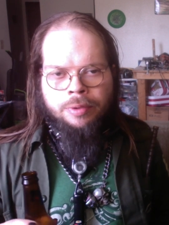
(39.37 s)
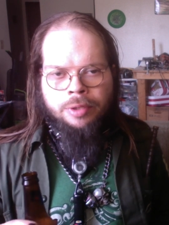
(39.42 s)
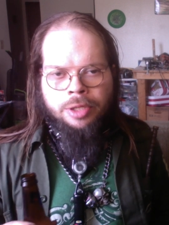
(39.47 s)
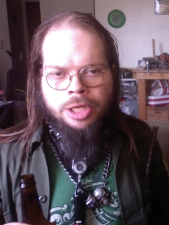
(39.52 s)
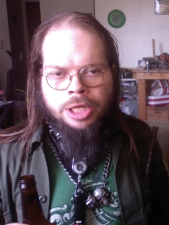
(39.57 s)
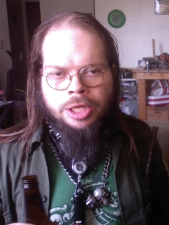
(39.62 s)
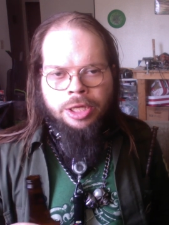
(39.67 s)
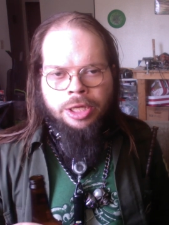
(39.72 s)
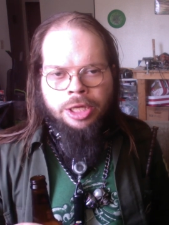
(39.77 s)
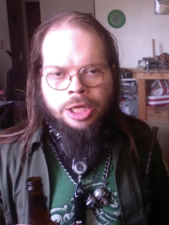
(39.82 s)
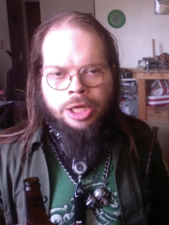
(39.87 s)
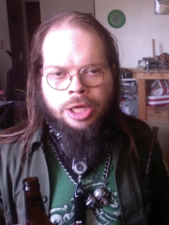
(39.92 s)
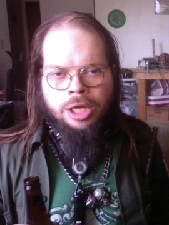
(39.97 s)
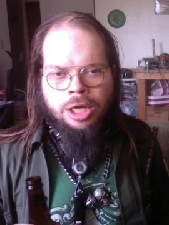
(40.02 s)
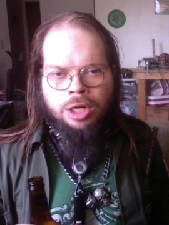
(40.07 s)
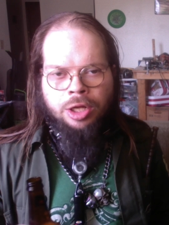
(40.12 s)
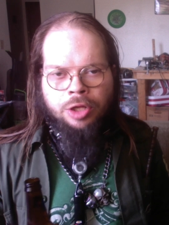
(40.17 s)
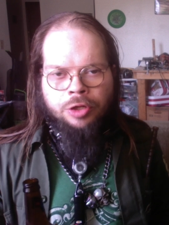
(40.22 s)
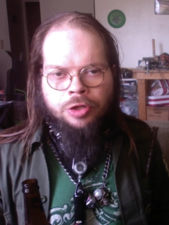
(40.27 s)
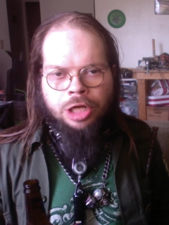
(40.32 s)
He, he
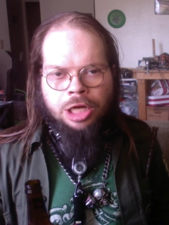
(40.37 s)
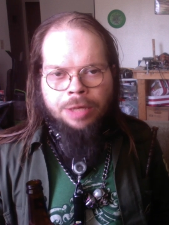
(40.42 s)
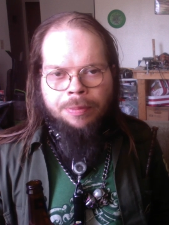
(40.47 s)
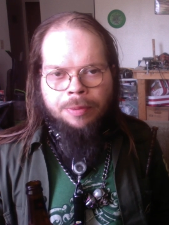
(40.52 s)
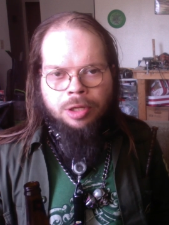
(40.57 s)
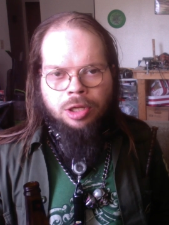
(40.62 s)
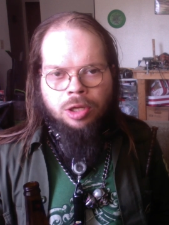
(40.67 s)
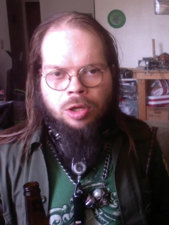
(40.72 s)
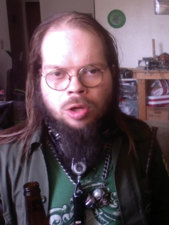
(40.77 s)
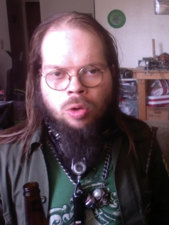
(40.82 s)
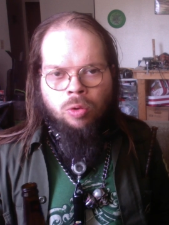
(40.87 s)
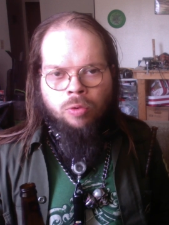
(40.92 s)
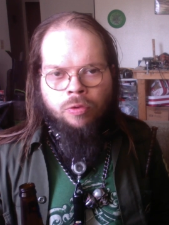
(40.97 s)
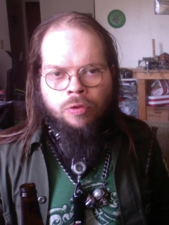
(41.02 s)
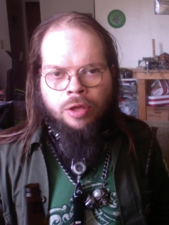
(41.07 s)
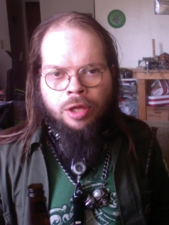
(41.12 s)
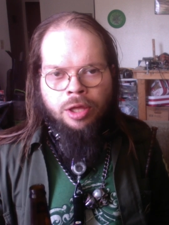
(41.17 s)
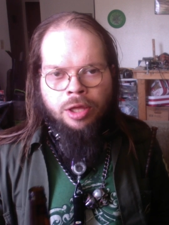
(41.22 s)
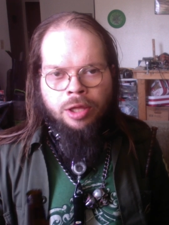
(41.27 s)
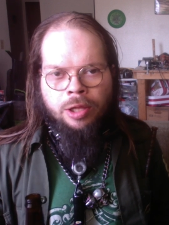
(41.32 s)
got a job at a
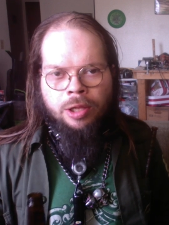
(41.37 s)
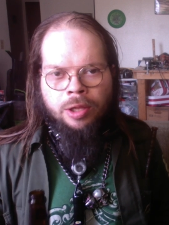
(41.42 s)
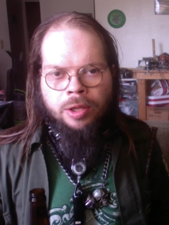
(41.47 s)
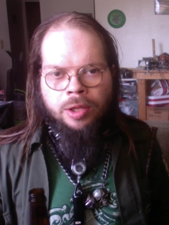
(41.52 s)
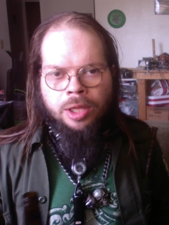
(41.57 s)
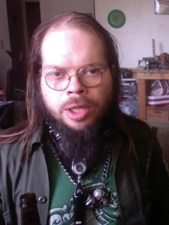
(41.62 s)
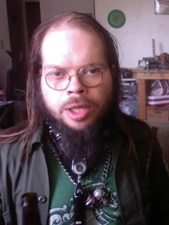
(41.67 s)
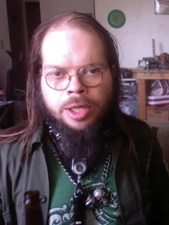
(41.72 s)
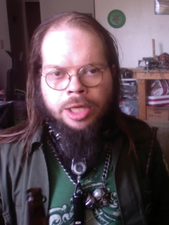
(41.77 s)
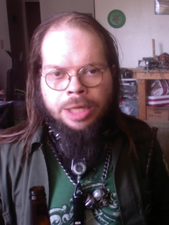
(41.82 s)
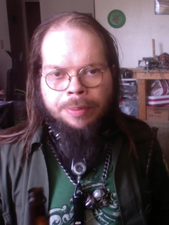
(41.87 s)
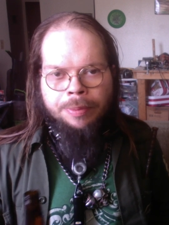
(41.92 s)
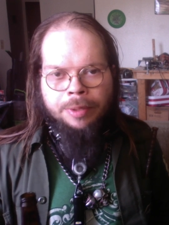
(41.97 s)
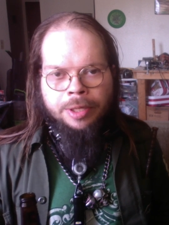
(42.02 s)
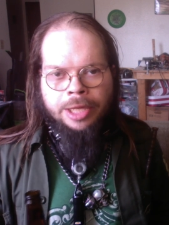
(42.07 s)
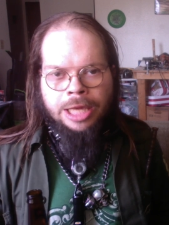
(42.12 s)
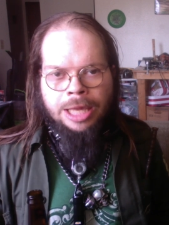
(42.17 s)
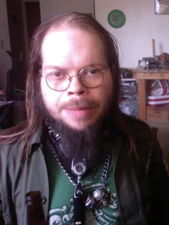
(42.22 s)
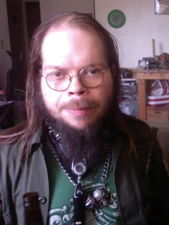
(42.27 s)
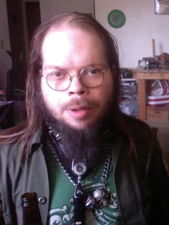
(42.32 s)
hotel. He
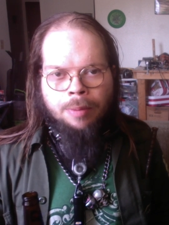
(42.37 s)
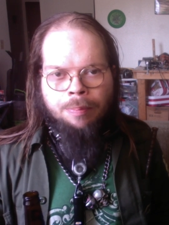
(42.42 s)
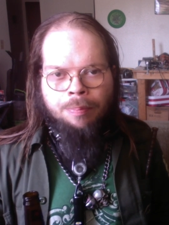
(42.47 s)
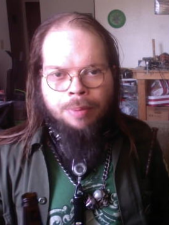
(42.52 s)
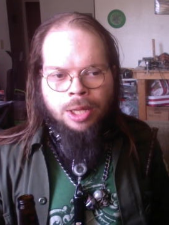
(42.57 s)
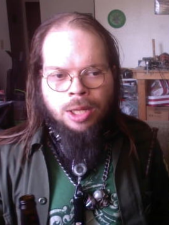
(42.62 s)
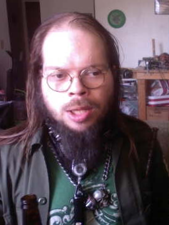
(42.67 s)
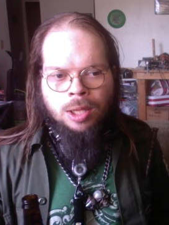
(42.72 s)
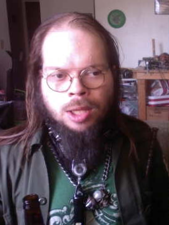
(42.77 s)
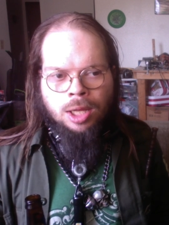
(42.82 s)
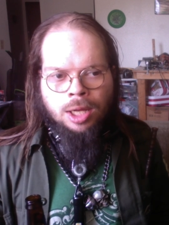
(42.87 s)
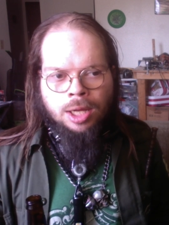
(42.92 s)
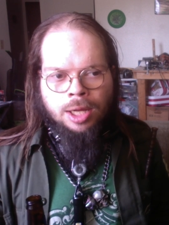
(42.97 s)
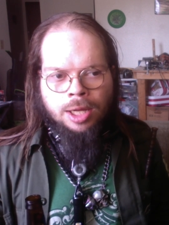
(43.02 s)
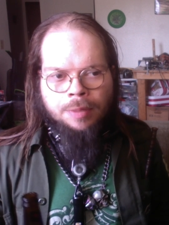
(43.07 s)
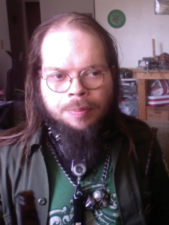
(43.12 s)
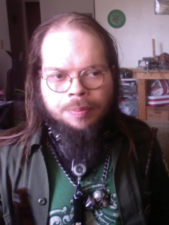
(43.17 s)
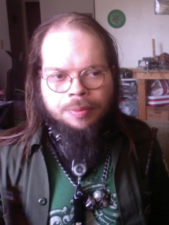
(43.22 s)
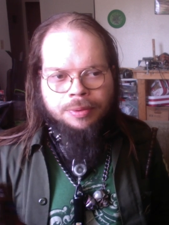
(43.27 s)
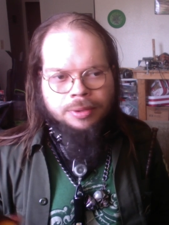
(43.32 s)
became a bellhop.